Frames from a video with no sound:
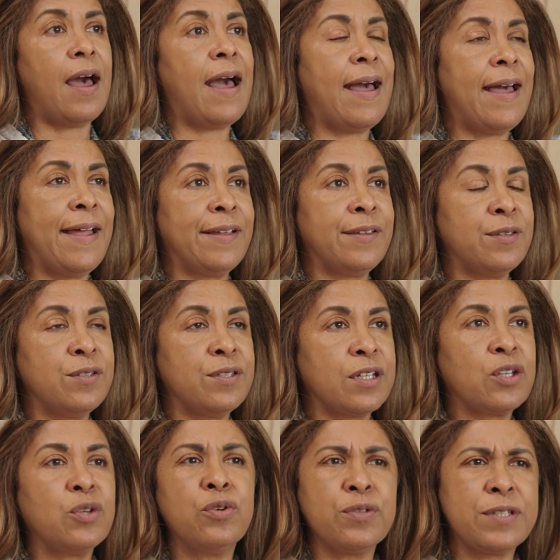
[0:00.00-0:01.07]
and
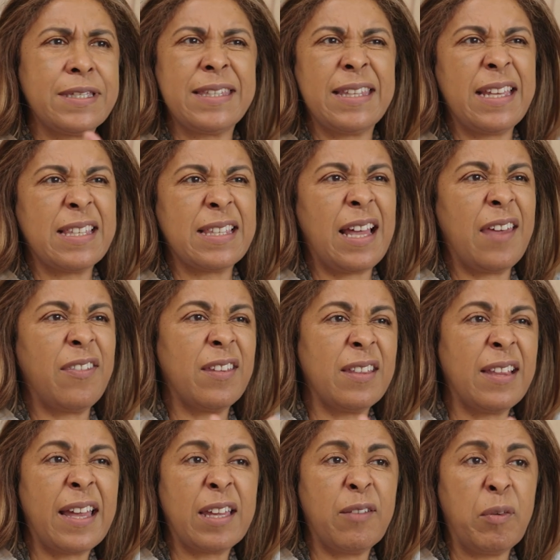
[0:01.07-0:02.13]
causes things like
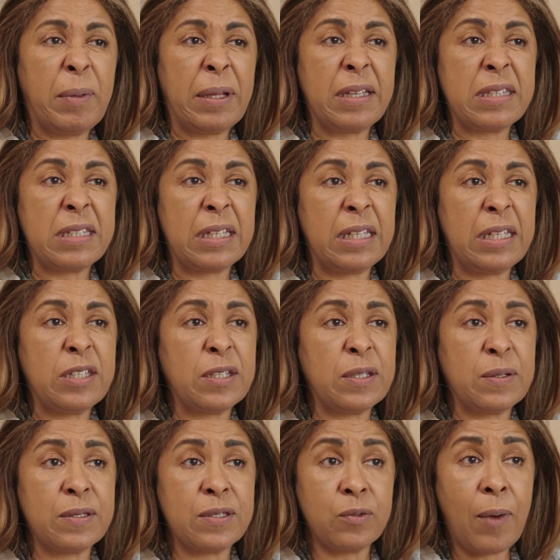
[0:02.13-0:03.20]
lack of ability
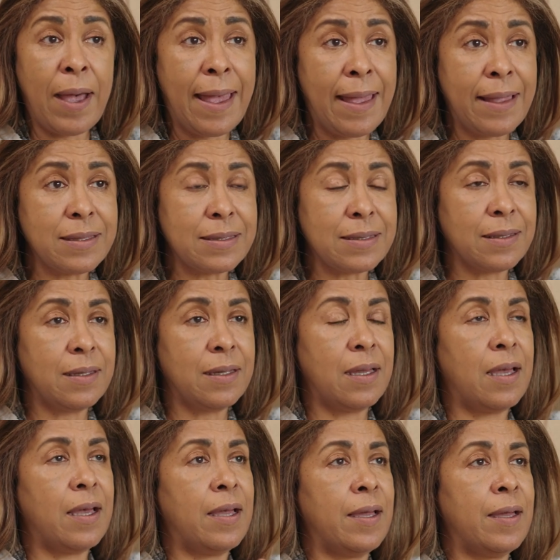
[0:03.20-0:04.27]
to sweat,
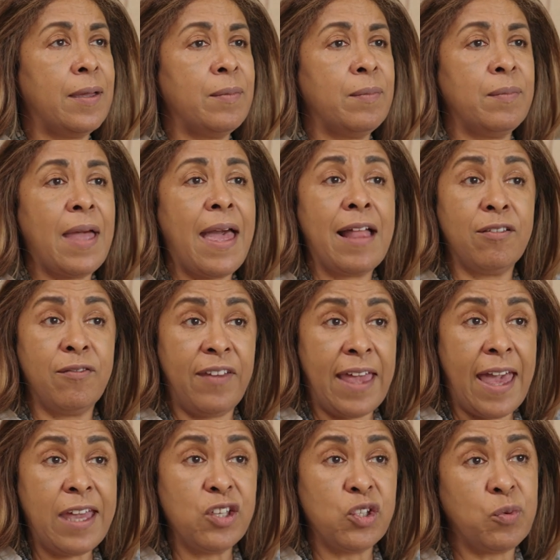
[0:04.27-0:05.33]

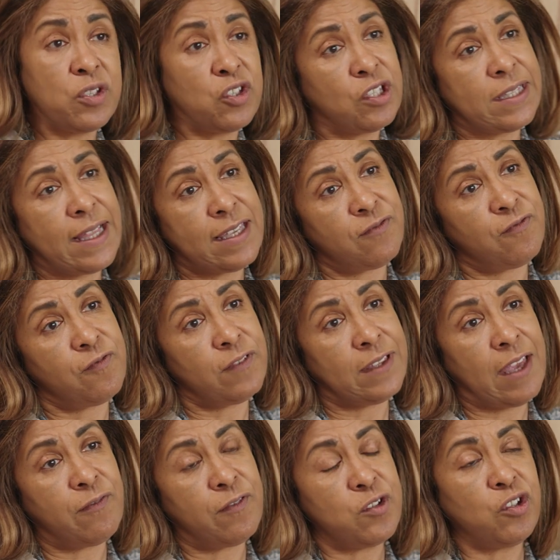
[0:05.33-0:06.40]
LVH, which is left
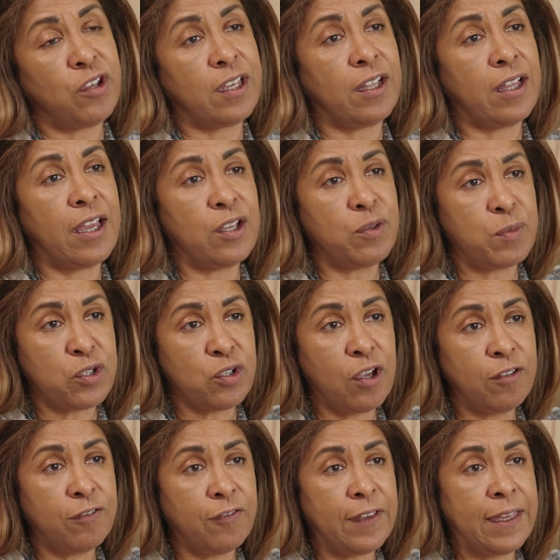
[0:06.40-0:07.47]
ventricular
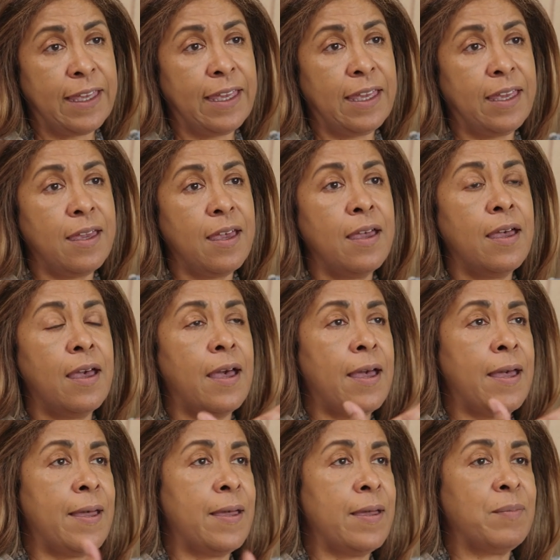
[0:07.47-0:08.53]
hypertrophy,
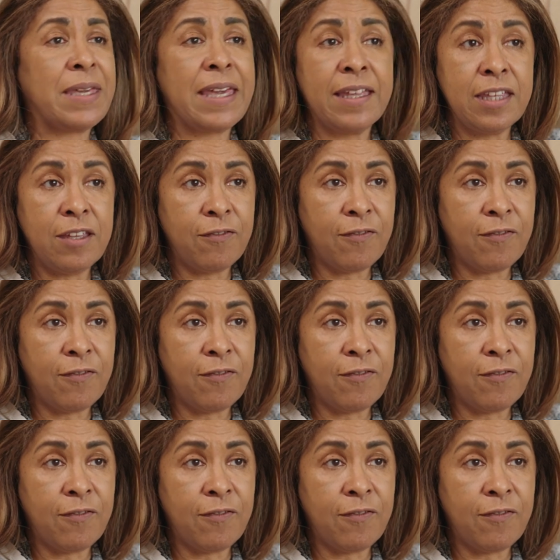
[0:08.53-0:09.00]
kidney